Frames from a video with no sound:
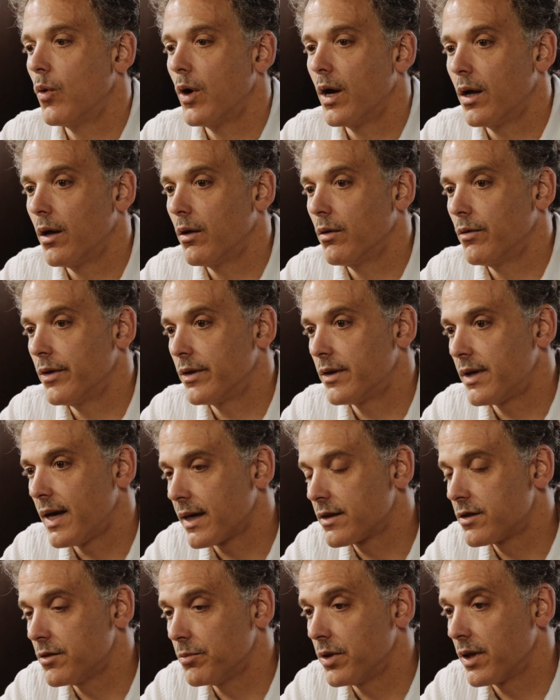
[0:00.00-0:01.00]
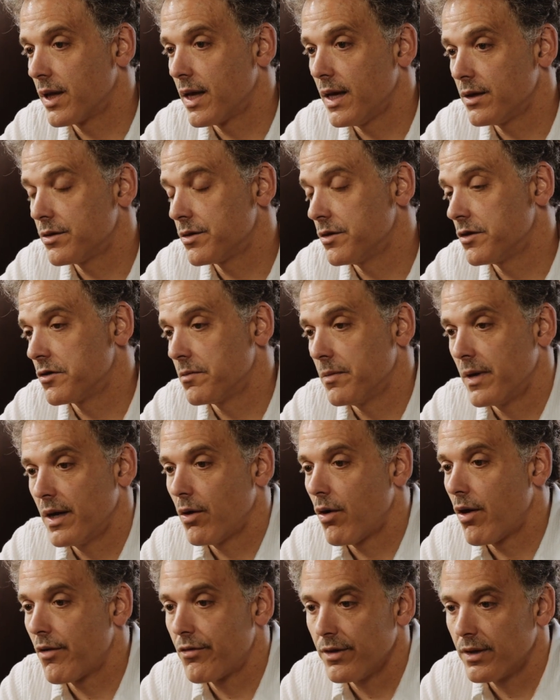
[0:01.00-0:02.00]
while the tax implications
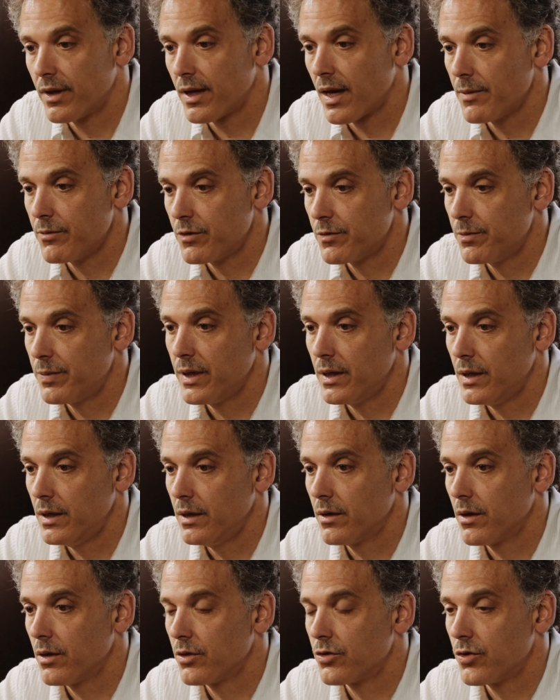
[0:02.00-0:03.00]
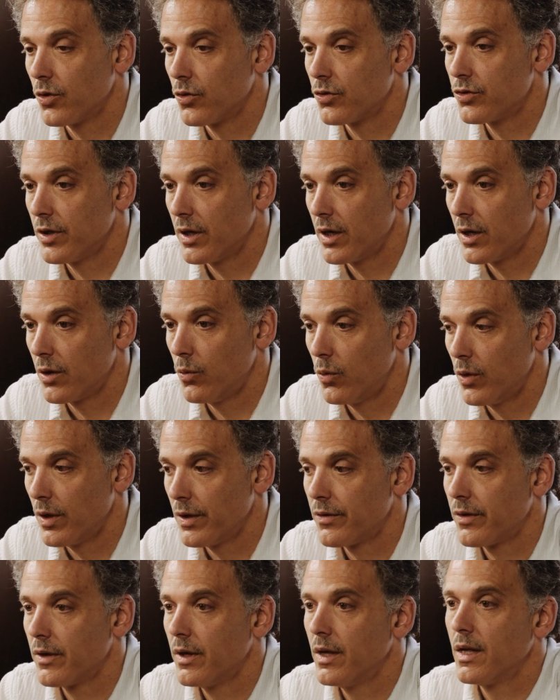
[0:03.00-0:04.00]
may oftentimes be associated
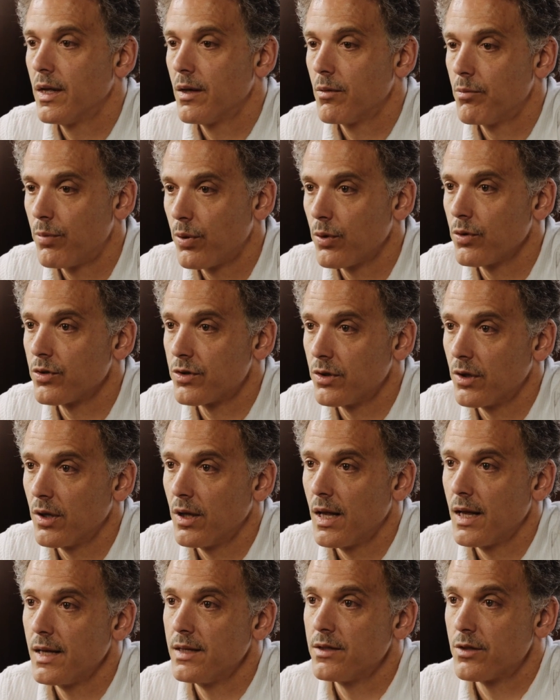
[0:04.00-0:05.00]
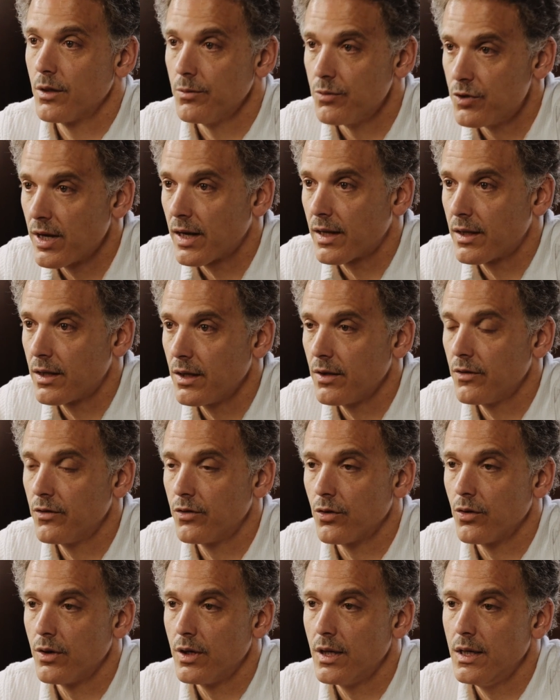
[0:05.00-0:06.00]
with personalized
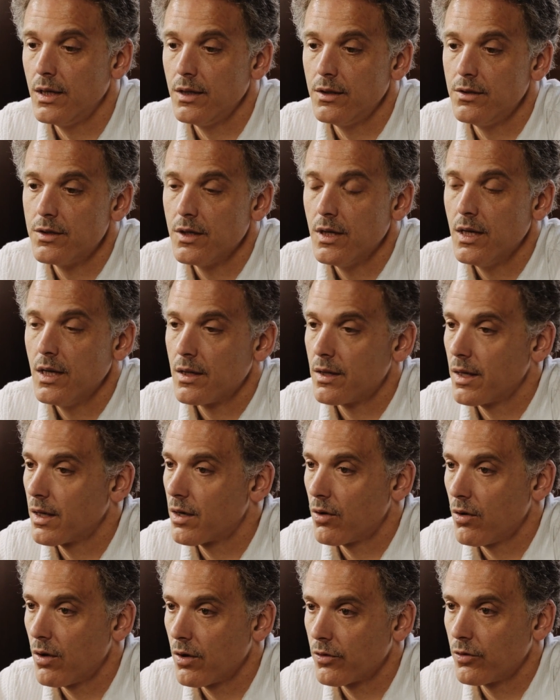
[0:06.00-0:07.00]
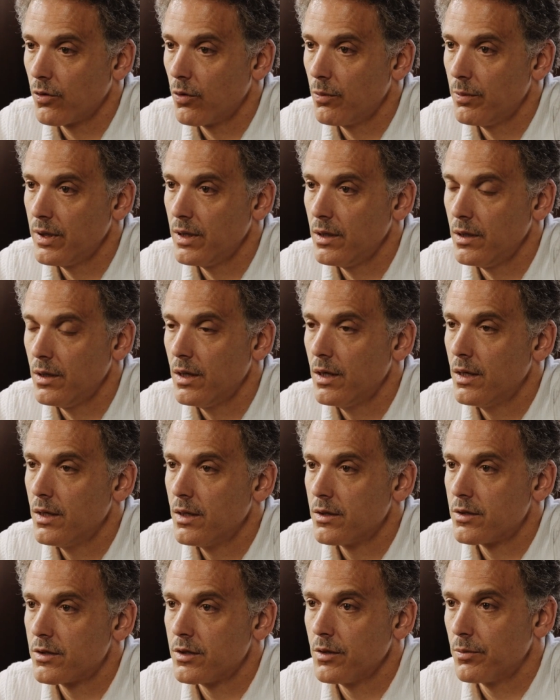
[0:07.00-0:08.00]
objectives or needs, they could also be
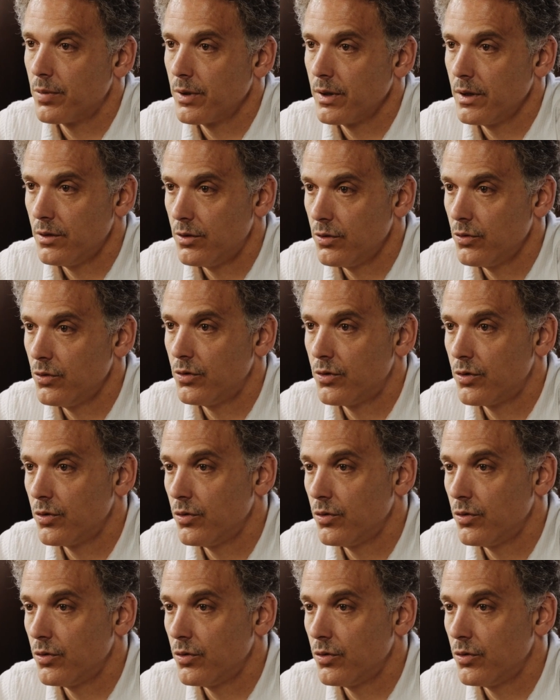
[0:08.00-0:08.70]
simply due